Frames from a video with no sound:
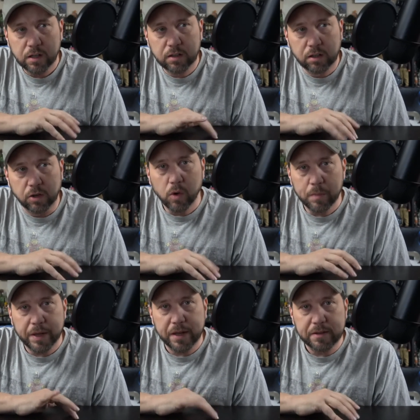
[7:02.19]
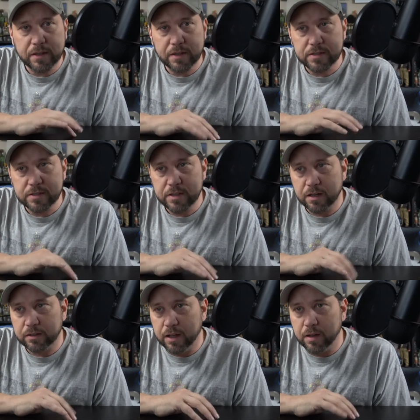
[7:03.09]
Growing Pains, unless it's
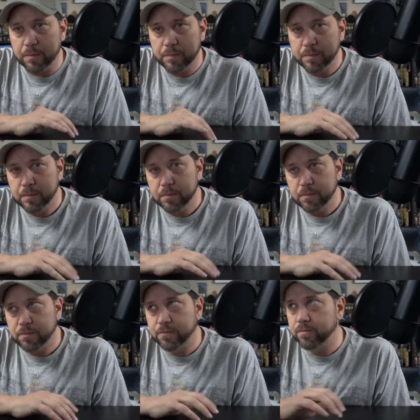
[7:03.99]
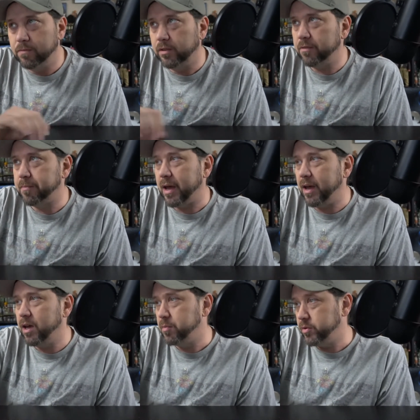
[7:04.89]
that damn Left
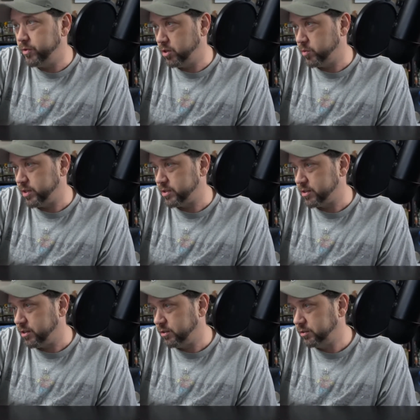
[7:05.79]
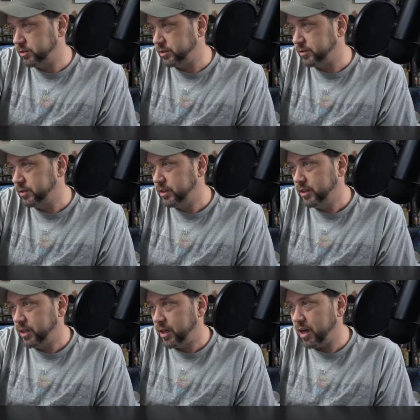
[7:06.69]
Behind movie nobody saw. So
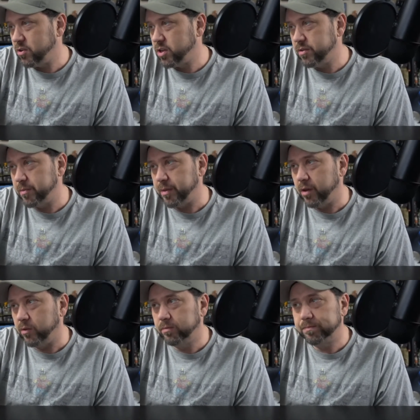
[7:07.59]
I'll give him that one.